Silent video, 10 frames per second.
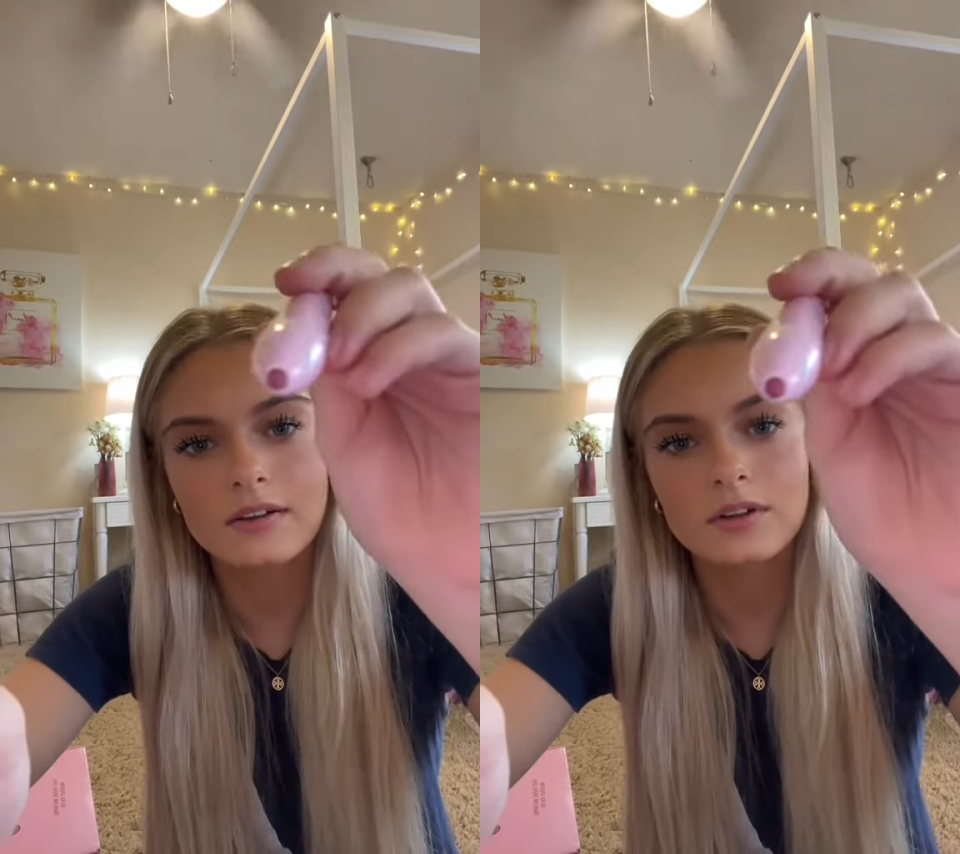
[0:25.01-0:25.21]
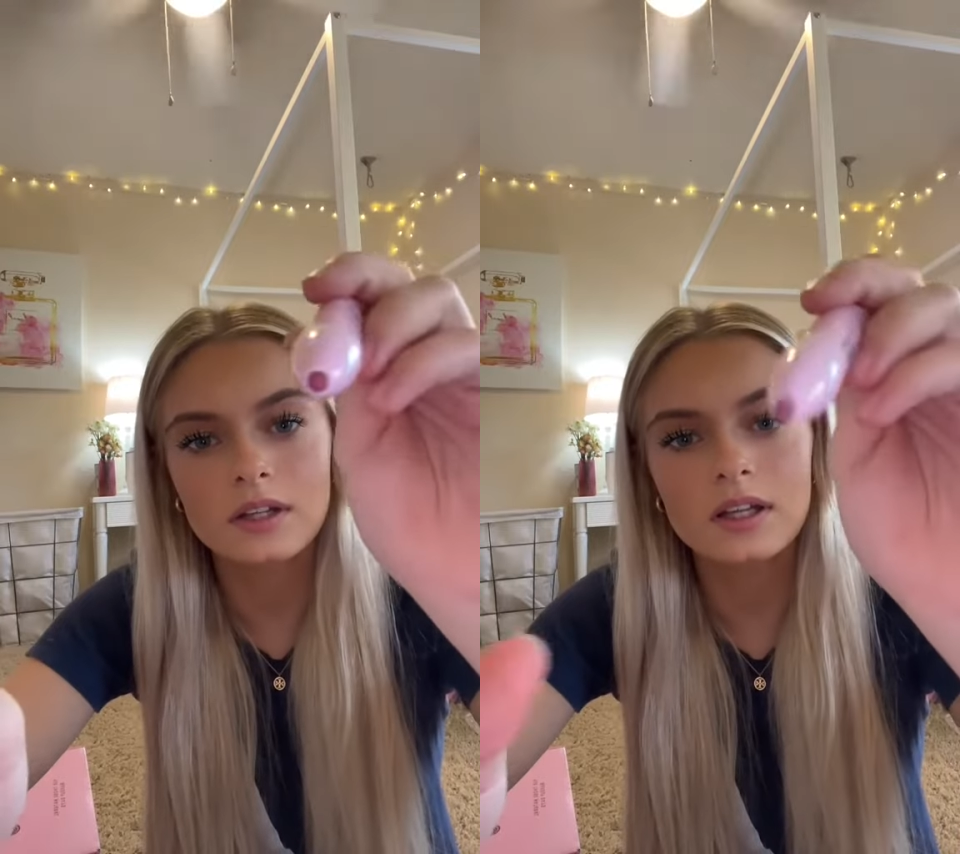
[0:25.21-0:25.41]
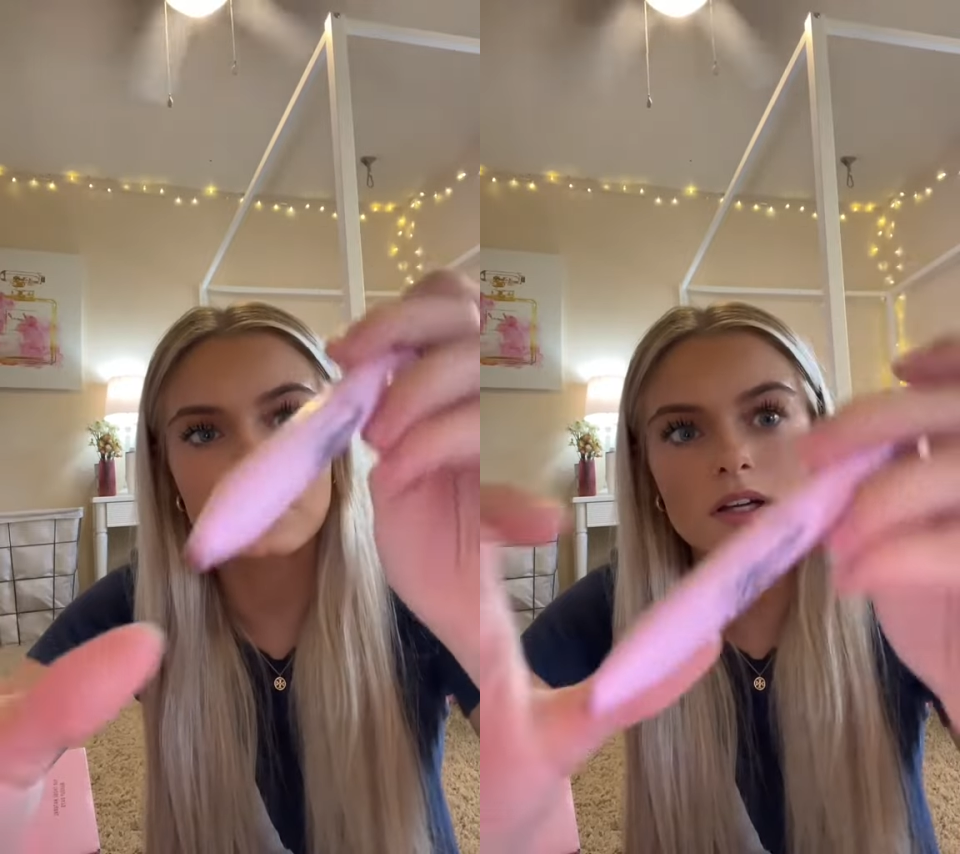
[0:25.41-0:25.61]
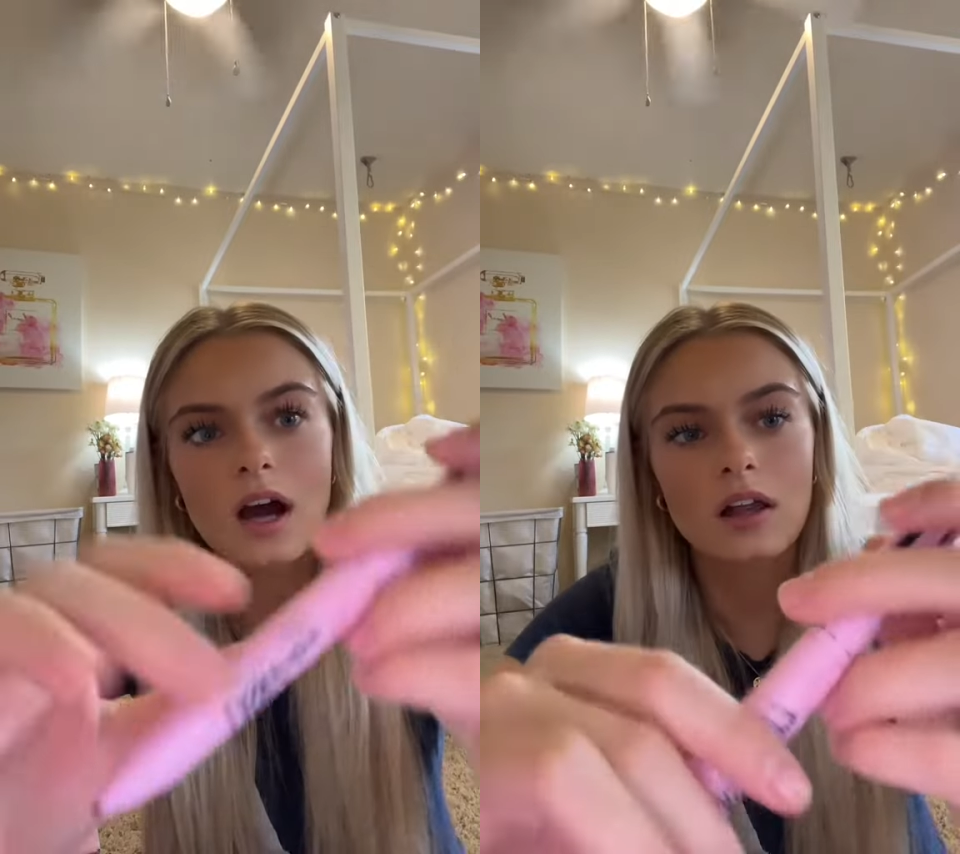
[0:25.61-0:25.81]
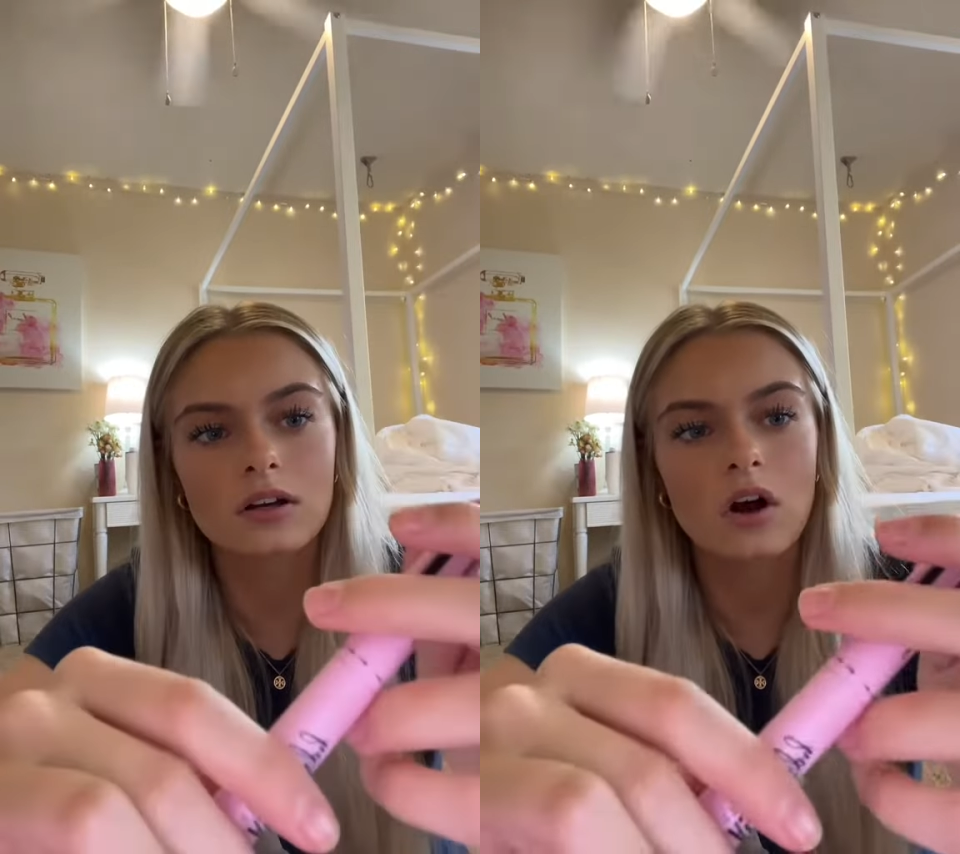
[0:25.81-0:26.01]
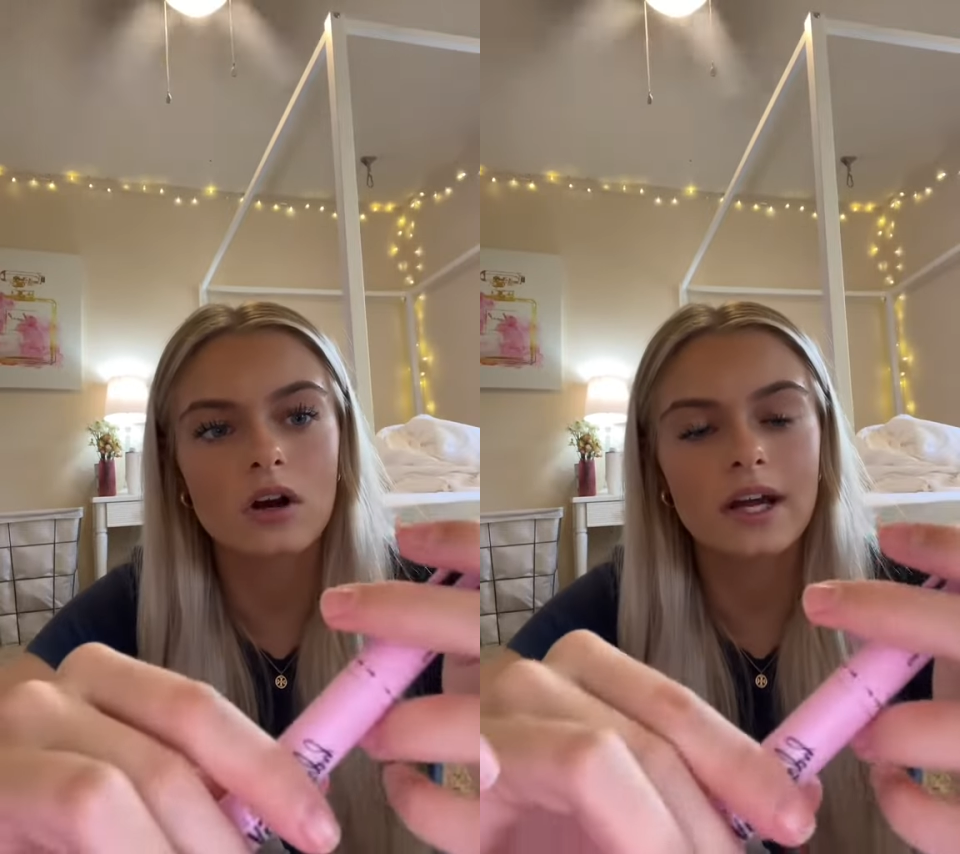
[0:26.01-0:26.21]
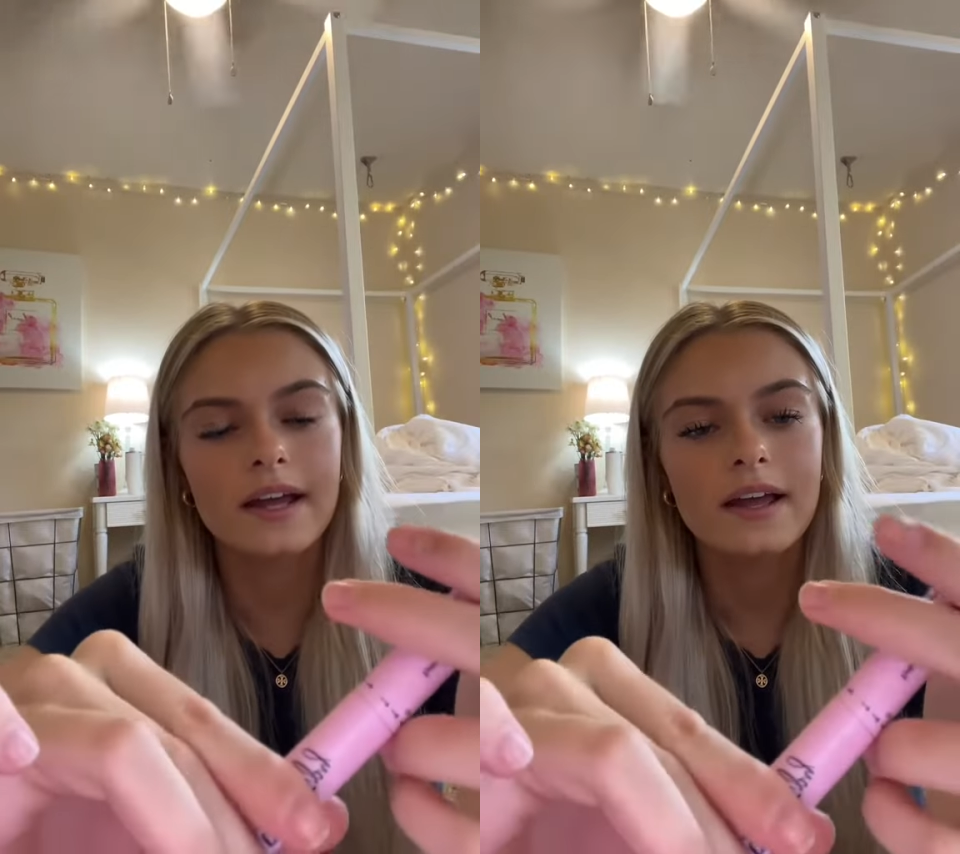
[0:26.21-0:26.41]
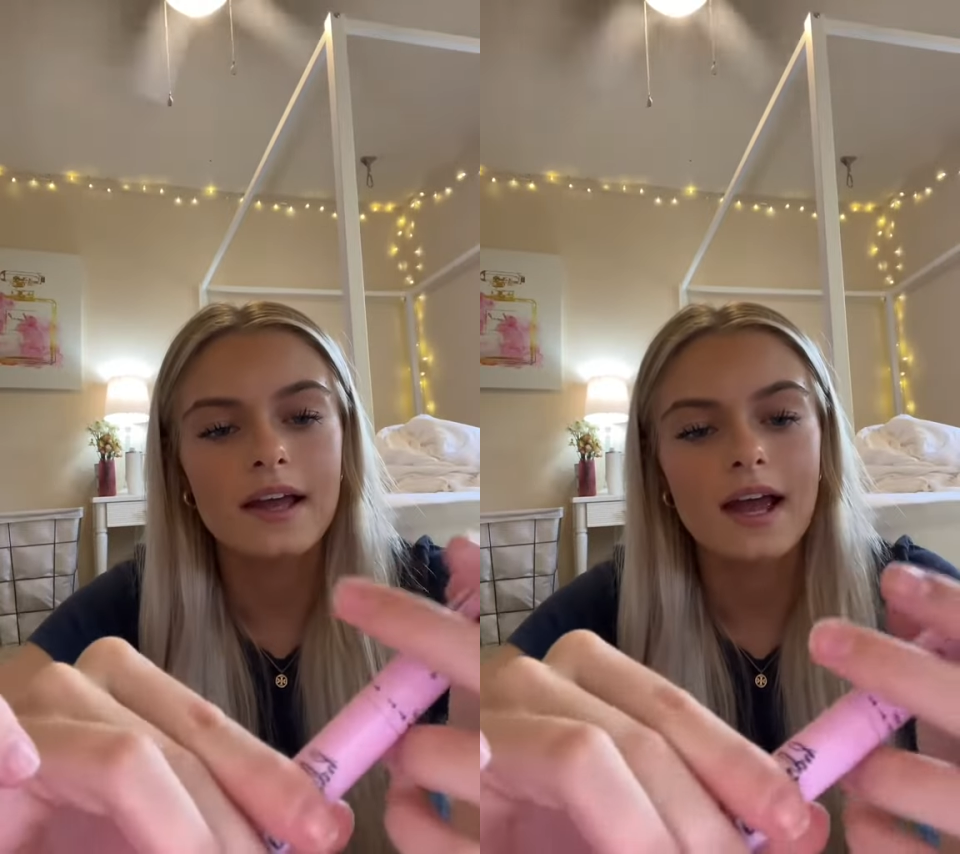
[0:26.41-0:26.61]
really like the color on
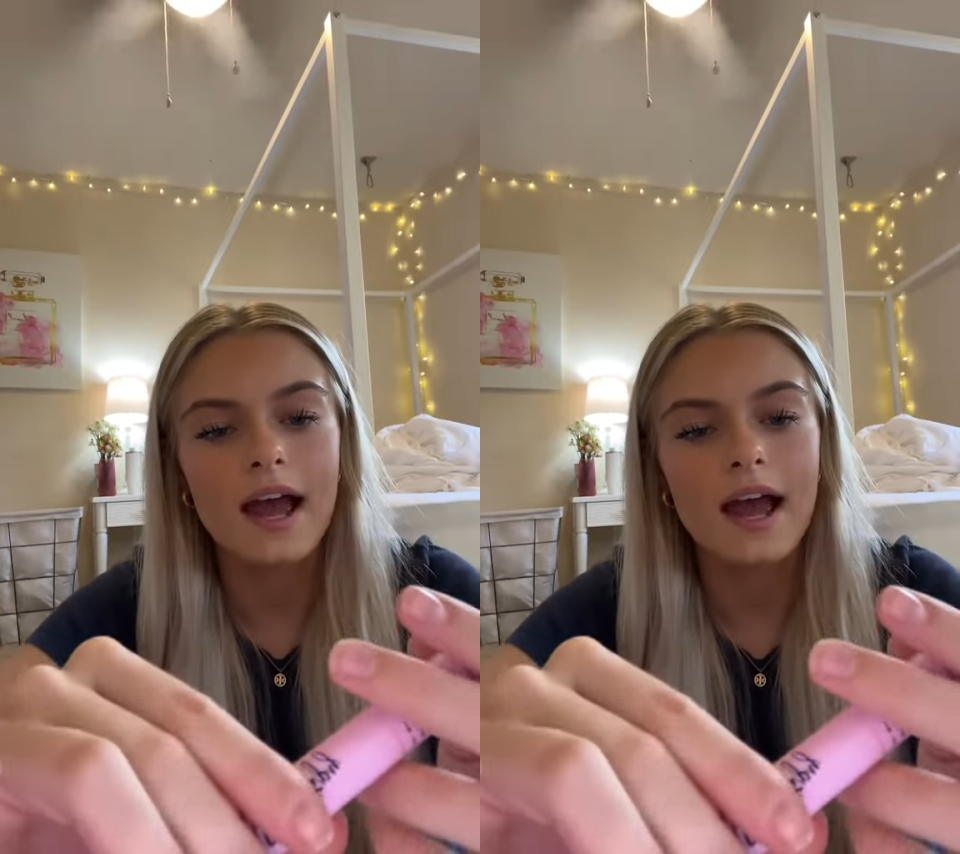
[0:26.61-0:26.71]
it.